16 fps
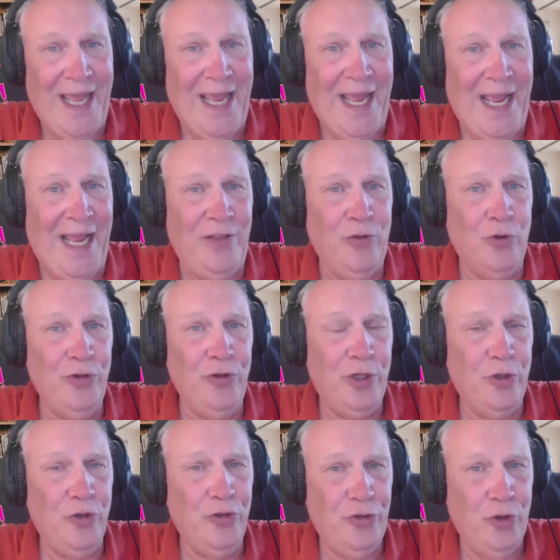And those
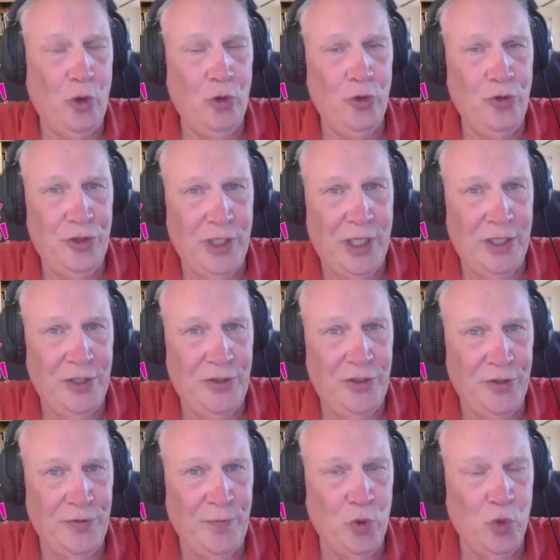little SOES
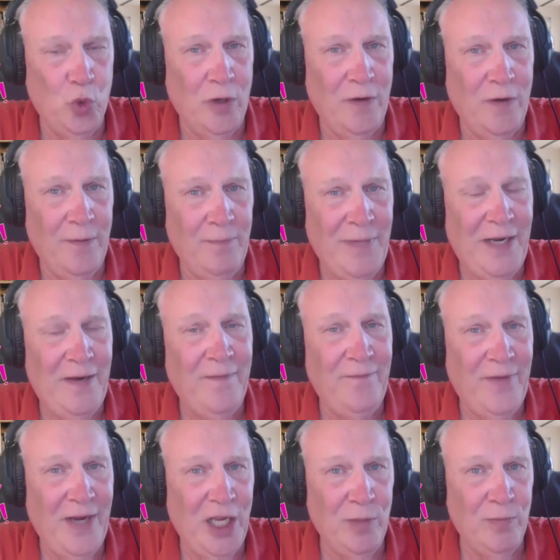systems were made
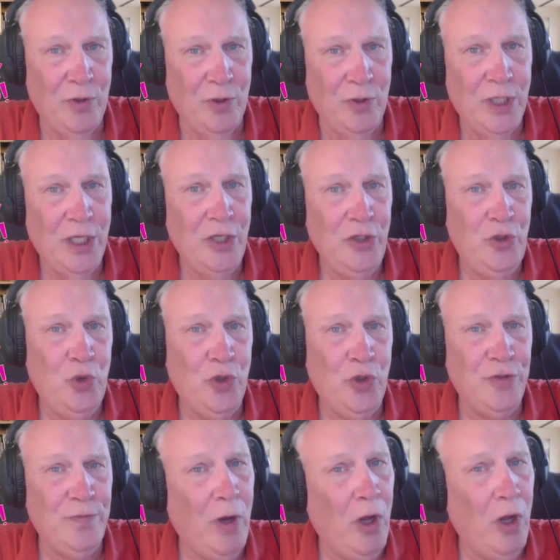available to
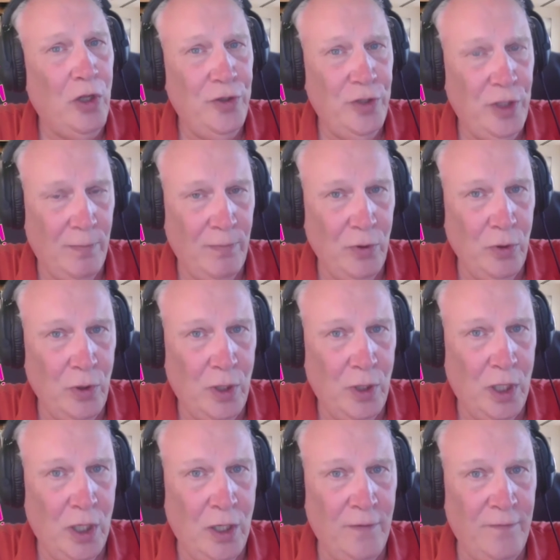a small
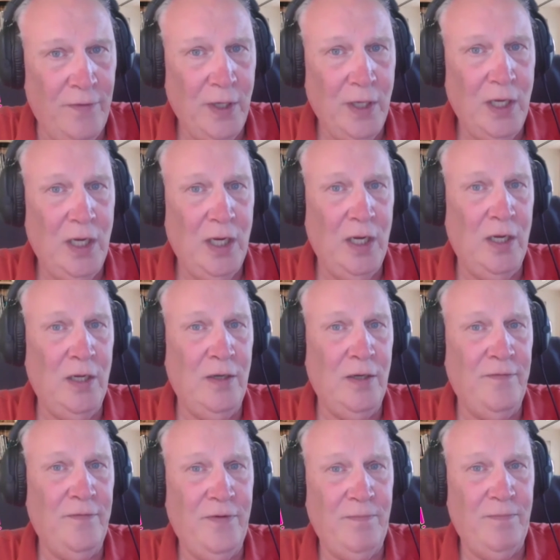number
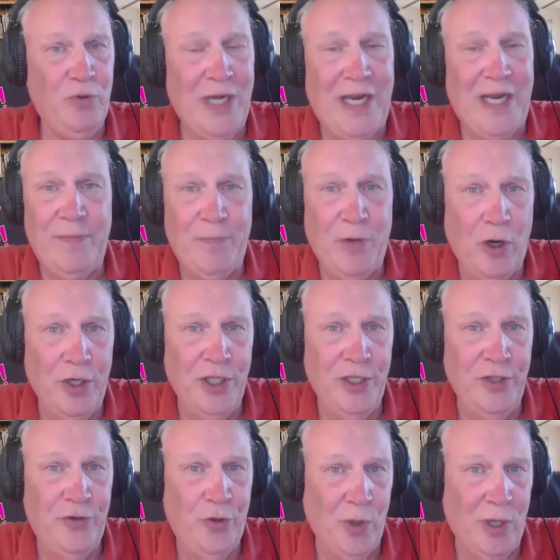of private
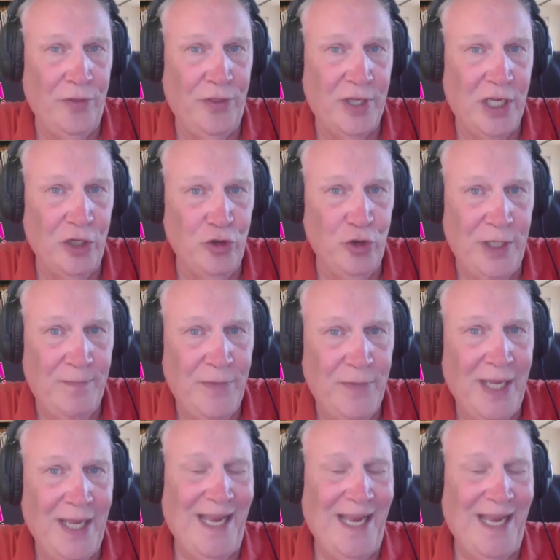parties throughout the country,